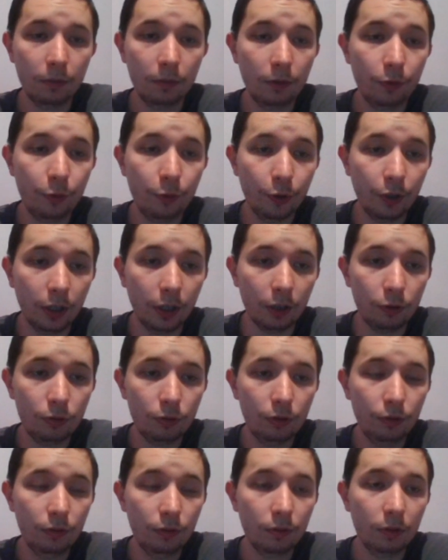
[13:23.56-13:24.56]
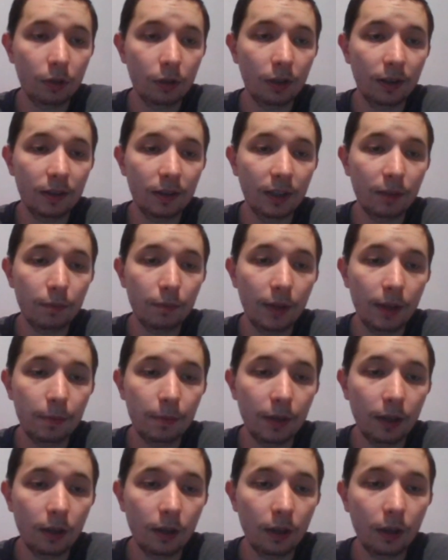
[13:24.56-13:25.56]
rook e2, and then
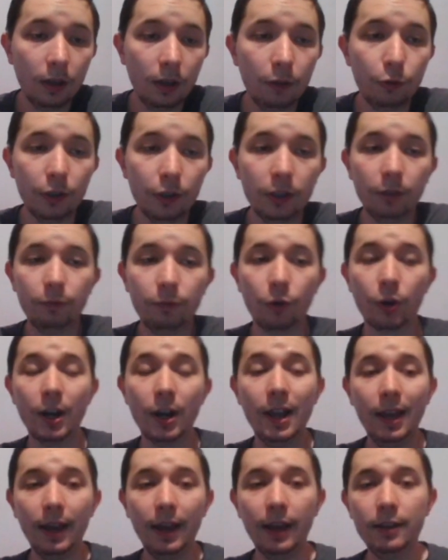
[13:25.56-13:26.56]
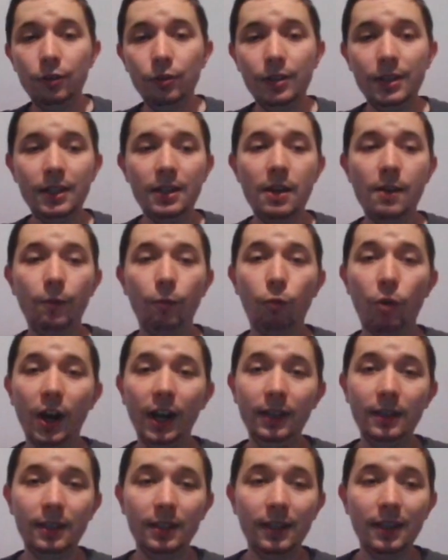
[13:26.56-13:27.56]
maybe queen d4. As you see,
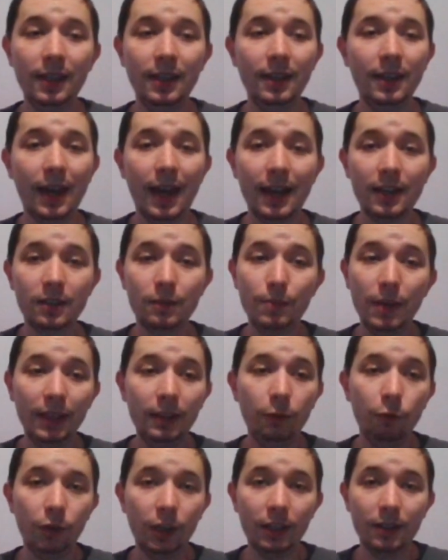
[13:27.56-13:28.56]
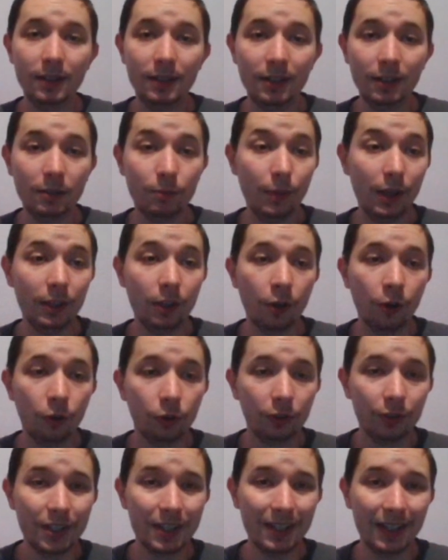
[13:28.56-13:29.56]
white king has many weaknesses, many
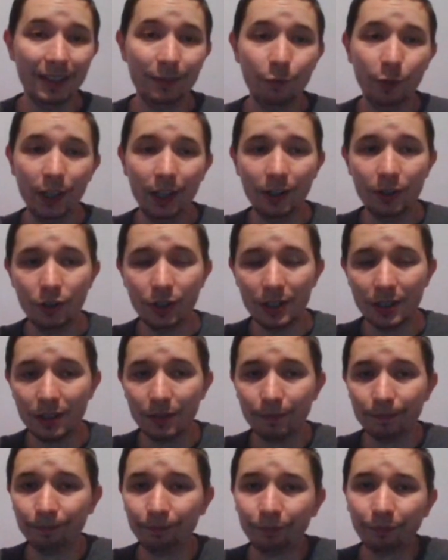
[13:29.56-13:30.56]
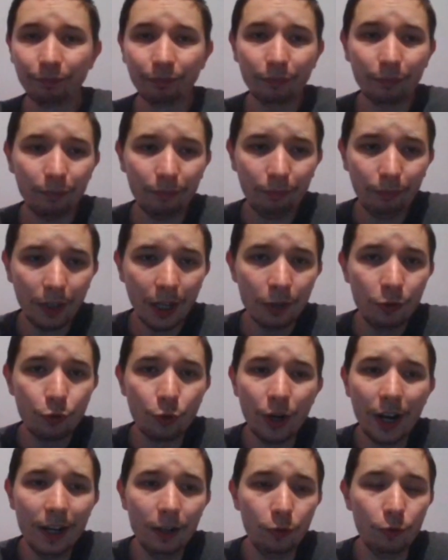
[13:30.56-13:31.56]
holes, and we can just
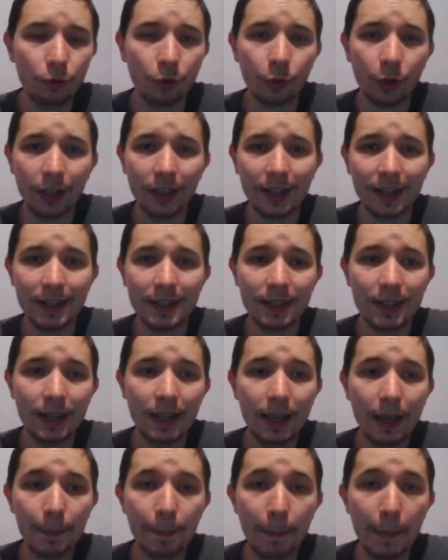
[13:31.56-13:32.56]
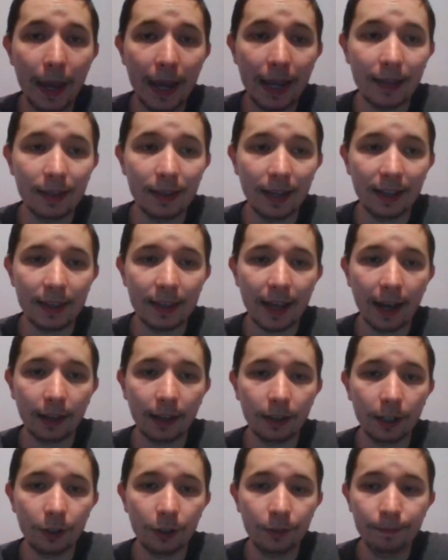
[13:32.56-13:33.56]
try to organize mate attack
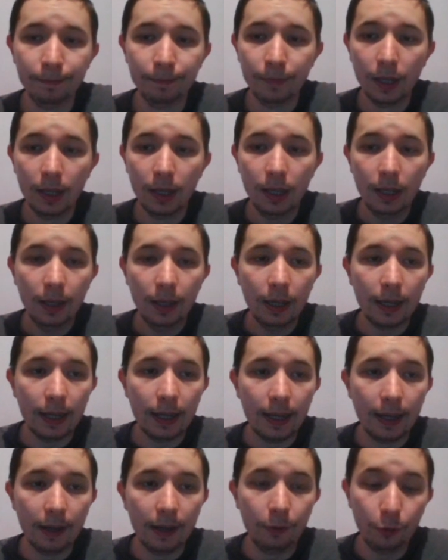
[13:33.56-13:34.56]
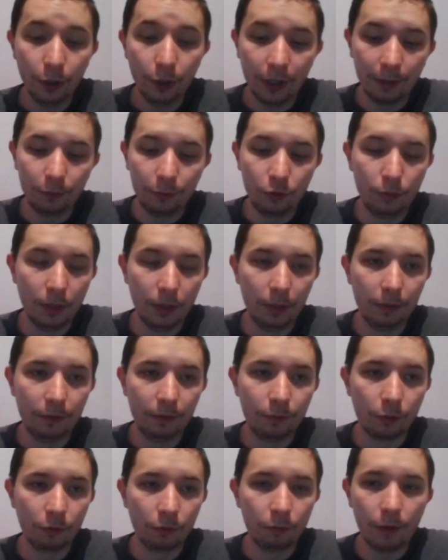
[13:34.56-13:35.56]
there. Rook f2 maybe
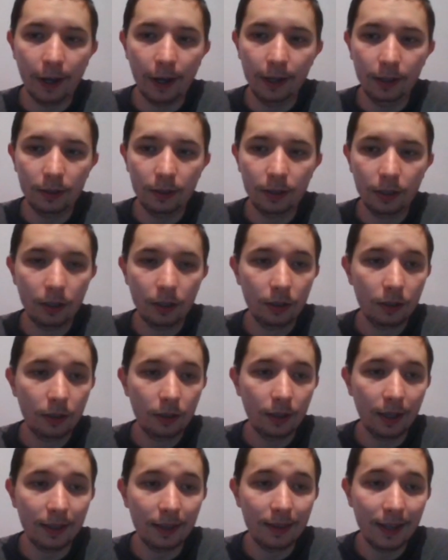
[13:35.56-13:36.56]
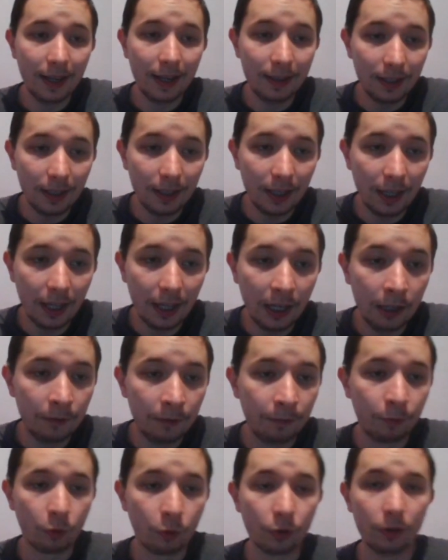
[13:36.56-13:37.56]
for white, and then
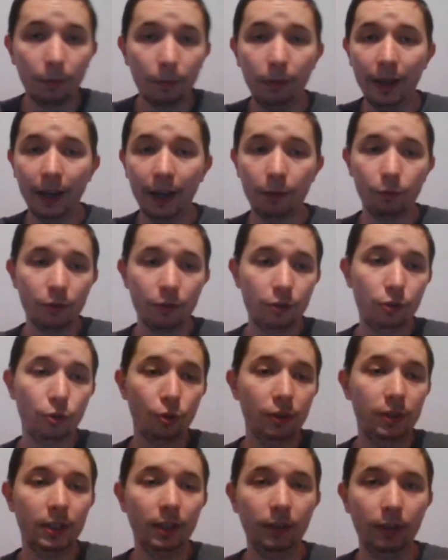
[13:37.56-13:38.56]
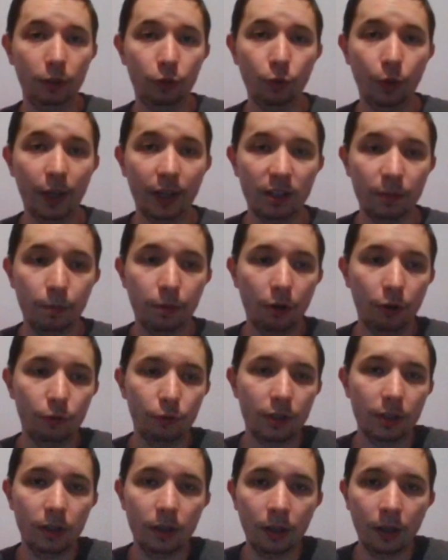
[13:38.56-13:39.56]
e4. Black wants totally to
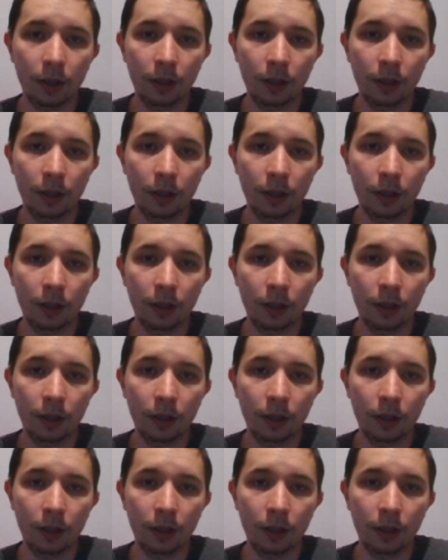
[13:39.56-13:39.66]
expose